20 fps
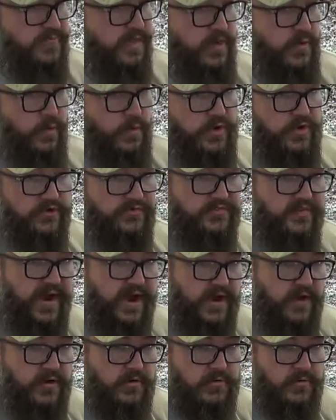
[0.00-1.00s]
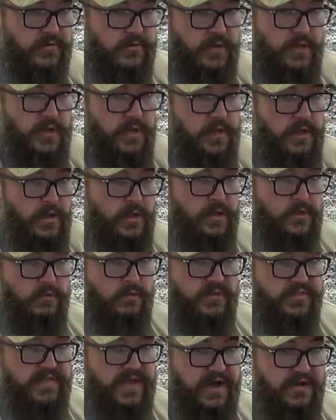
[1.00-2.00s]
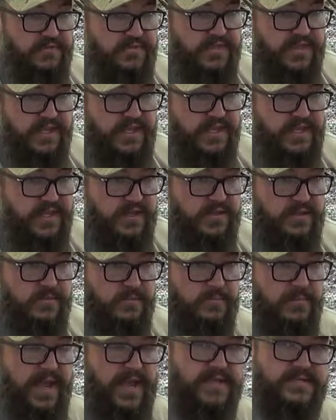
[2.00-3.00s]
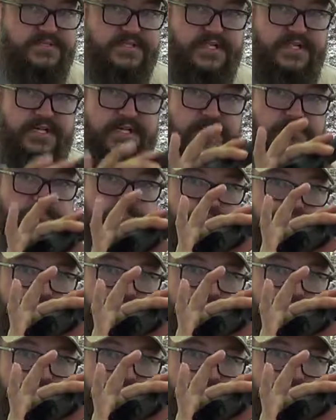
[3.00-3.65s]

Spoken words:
It will fire without the magazine in.